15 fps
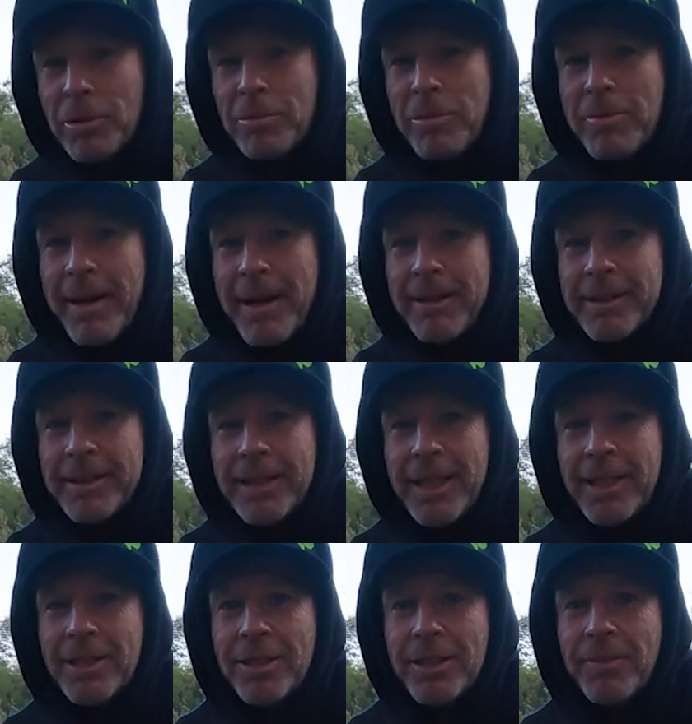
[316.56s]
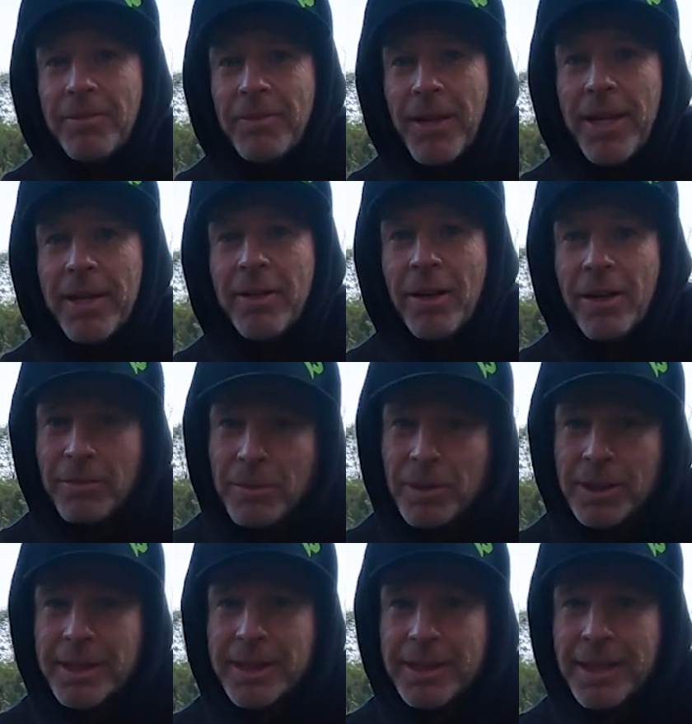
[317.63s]
portable power station, and nine
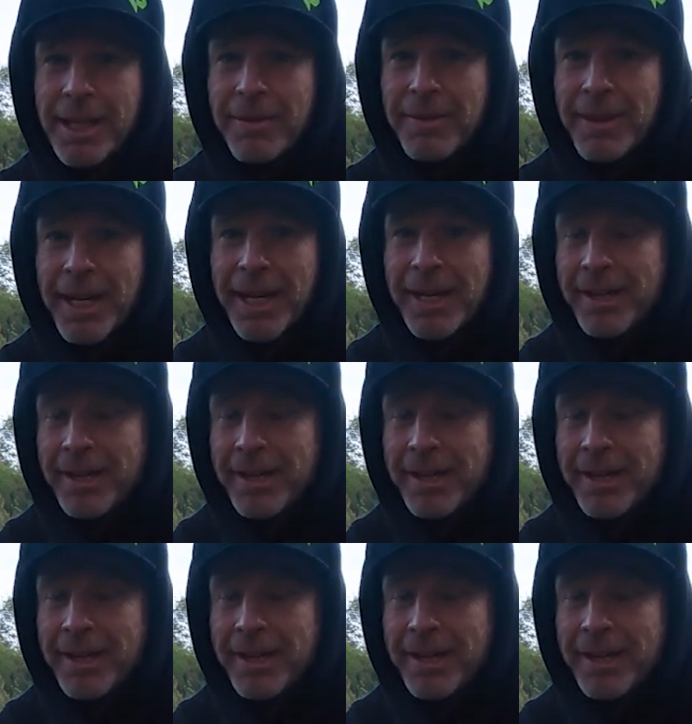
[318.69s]
watts is coming